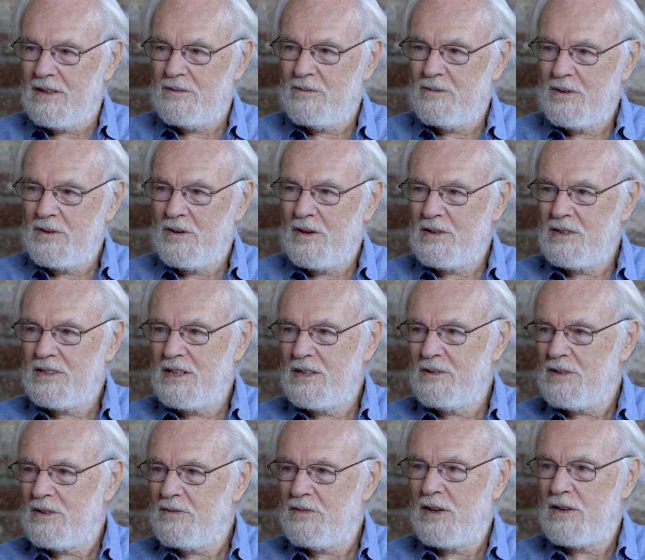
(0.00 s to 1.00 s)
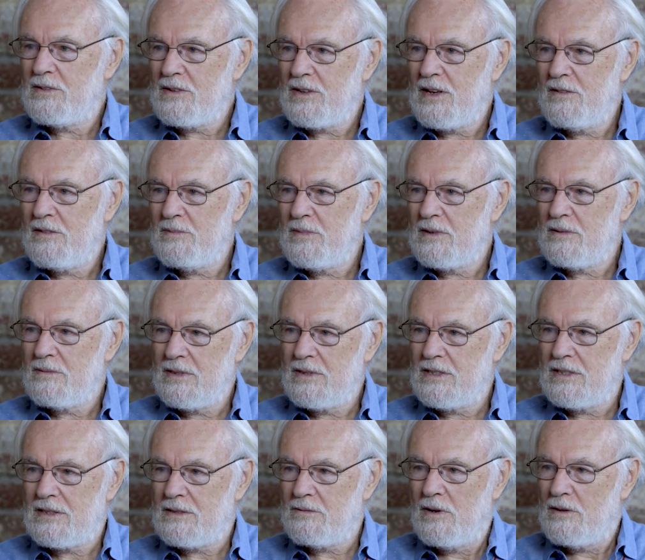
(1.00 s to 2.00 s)
we've got to deal with the federal government,
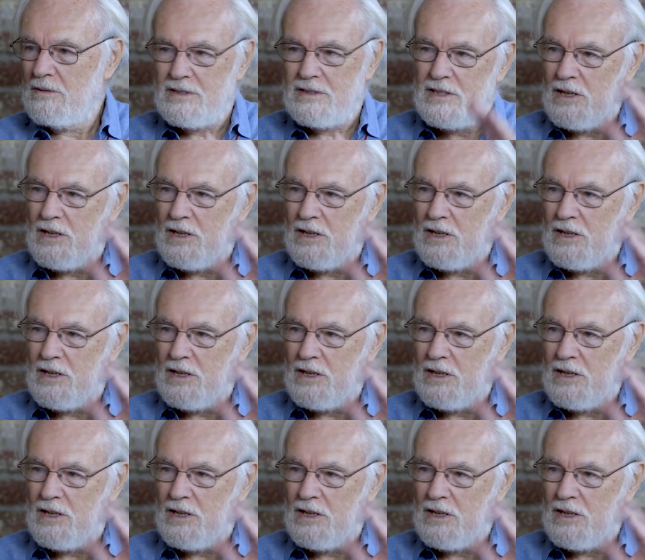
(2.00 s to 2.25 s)
which is, quote,